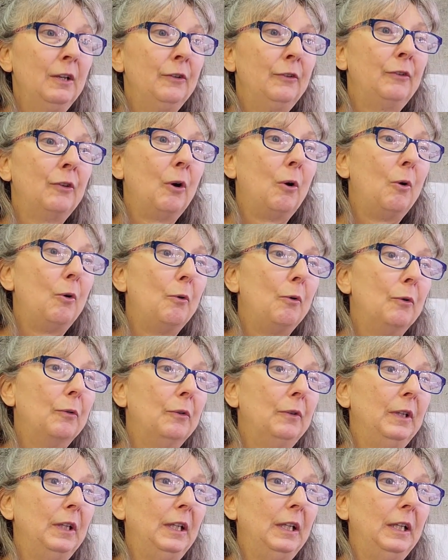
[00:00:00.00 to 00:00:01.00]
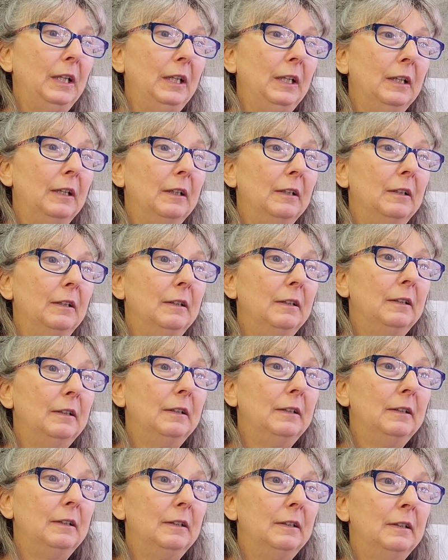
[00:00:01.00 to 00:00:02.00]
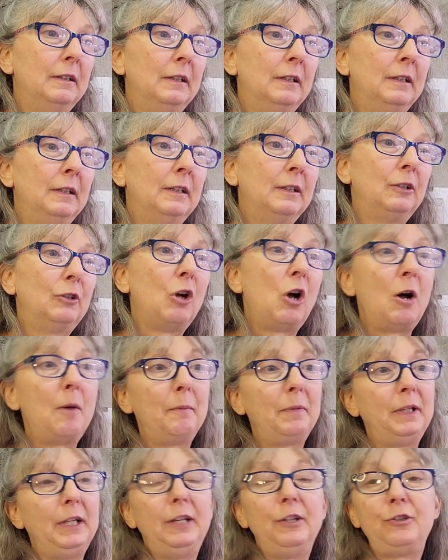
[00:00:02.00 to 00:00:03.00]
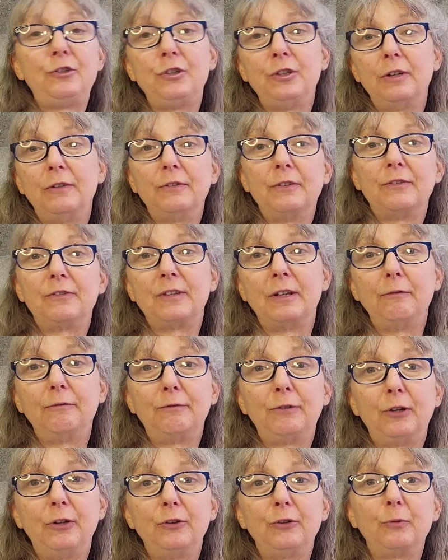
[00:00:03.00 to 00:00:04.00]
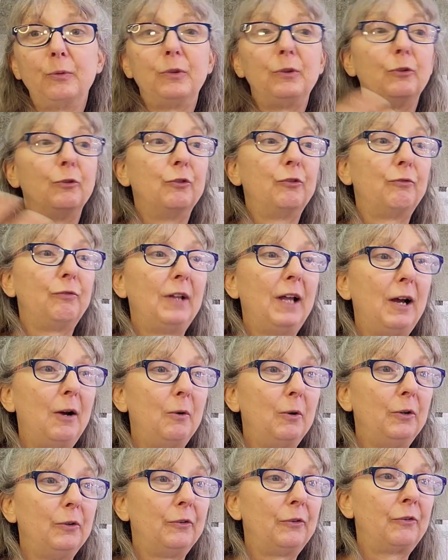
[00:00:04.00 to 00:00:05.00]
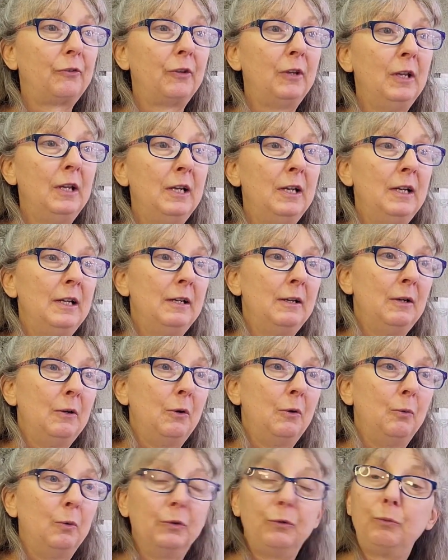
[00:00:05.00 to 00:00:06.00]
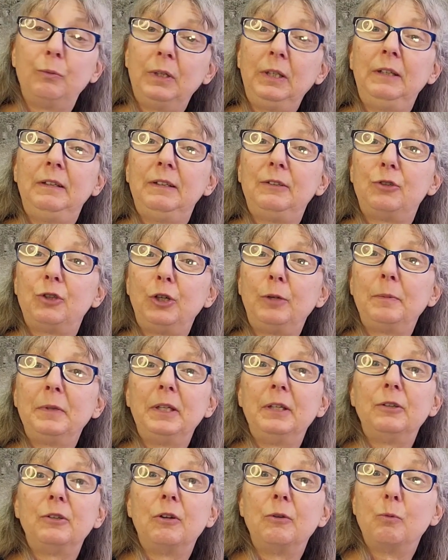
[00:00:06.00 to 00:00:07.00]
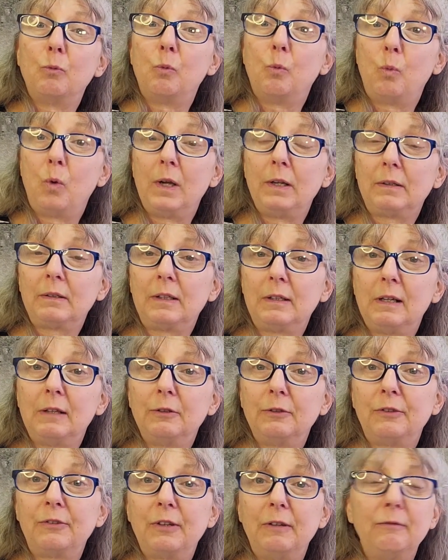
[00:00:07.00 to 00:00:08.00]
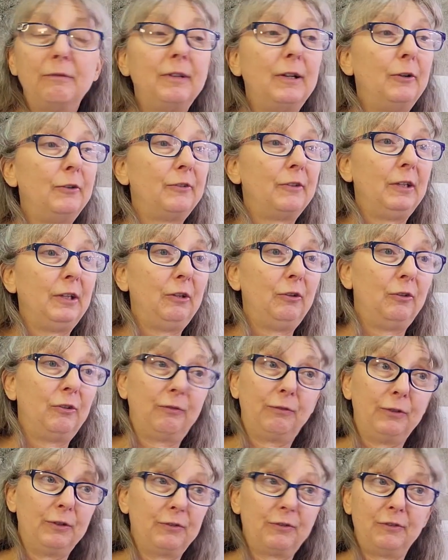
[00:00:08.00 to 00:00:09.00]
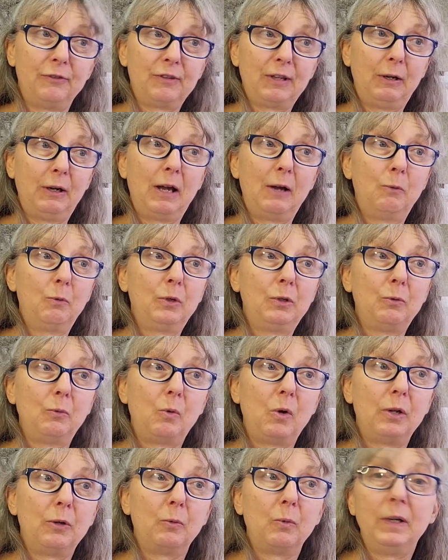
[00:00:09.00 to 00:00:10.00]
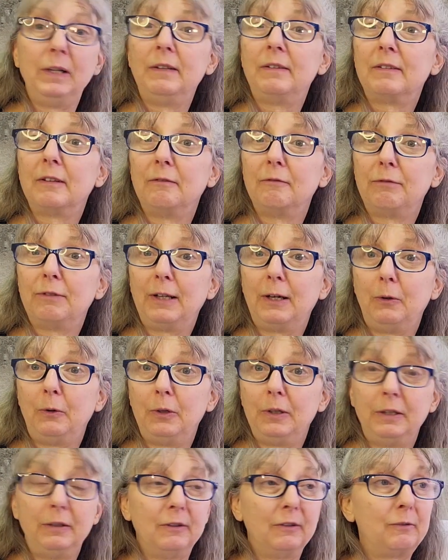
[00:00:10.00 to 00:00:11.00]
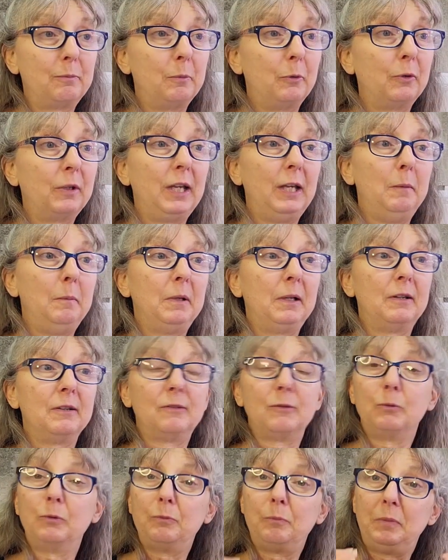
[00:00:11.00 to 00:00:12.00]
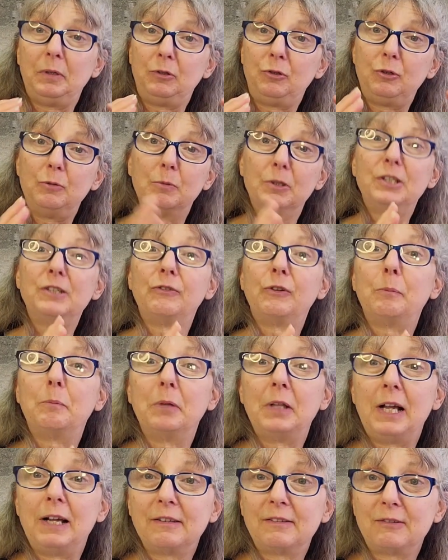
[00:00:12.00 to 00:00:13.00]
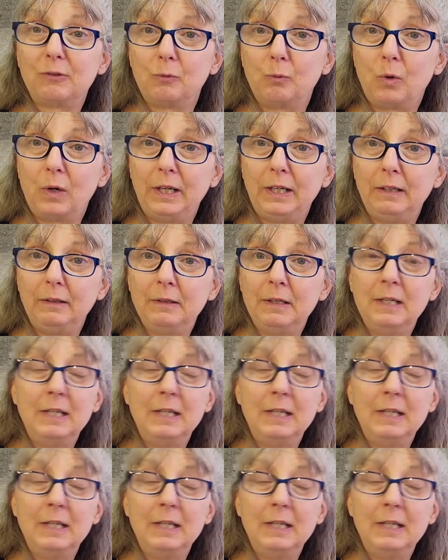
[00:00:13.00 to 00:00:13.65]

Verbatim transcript: So the combination of the sunflowers with those flowers was really determinant on what color sunflowers I used. For instance, I, I wouldn't want a white sunflower in this bouquet because it would be too much of a blast of white.